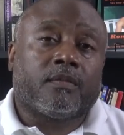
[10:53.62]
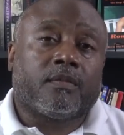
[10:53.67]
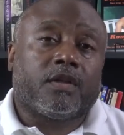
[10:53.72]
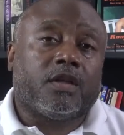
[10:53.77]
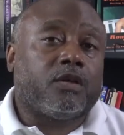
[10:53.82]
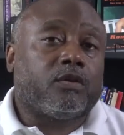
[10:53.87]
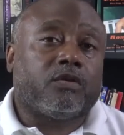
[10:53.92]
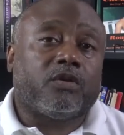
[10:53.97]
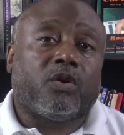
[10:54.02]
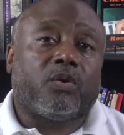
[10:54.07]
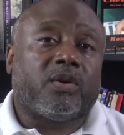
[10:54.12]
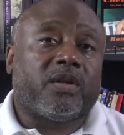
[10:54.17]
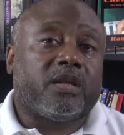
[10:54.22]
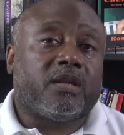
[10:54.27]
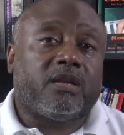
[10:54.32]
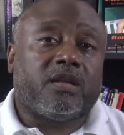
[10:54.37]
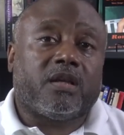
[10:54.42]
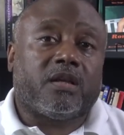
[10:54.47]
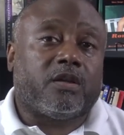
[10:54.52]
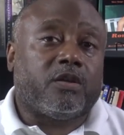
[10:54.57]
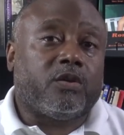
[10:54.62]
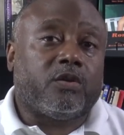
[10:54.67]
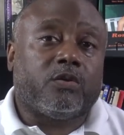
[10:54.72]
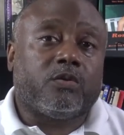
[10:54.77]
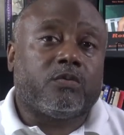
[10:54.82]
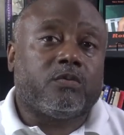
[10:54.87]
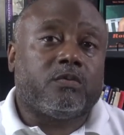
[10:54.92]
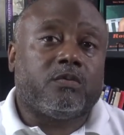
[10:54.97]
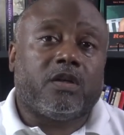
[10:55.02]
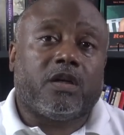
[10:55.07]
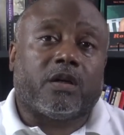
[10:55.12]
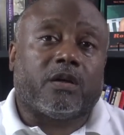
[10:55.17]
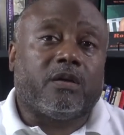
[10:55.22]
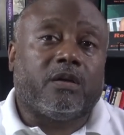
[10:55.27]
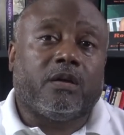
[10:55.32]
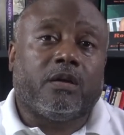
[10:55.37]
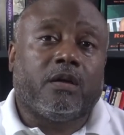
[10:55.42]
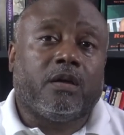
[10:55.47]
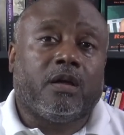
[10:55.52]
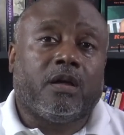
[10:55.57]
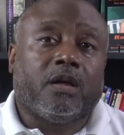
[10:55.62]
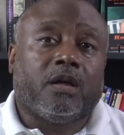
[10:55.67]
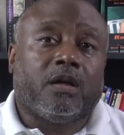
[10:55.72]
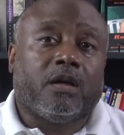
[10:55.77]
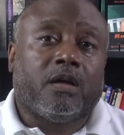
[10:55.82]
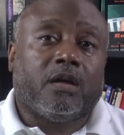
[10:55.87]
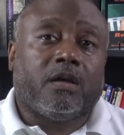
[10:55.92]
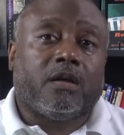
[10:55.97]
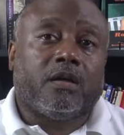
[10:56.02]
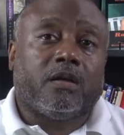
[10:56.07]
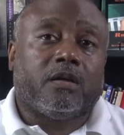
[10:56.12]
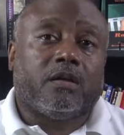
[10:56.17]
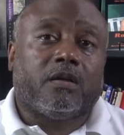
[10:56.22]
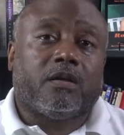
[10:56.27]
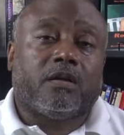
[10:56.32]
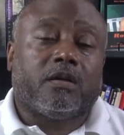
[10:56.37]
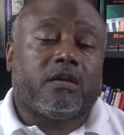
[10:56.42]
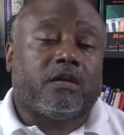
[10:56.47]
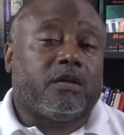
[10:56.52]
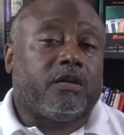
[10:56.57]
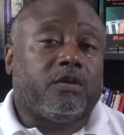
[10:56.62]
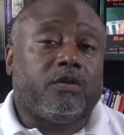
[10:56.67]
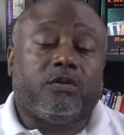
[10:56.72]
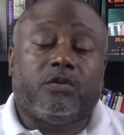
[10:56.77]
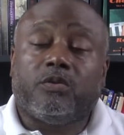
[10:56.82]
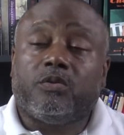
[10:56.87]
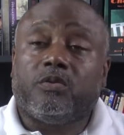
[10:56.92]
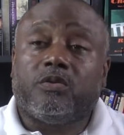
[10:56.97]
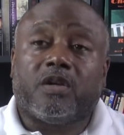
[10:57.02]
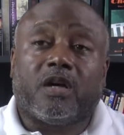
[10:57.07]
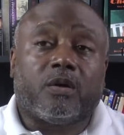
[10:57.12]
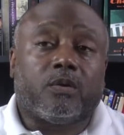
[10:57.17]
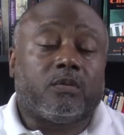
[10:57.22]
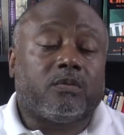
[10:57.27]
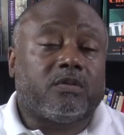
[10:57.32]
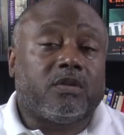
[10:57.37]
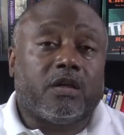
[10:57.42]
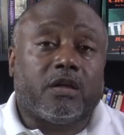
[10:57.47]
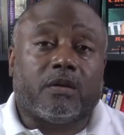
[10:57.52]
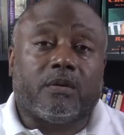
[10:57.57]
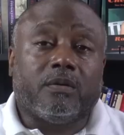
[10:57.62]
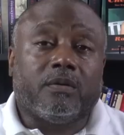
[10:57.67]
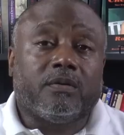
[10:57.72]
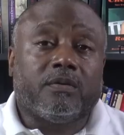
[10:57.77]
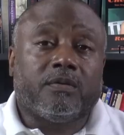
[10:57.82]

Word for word: You don't know anything. You don't know. You, you don't know.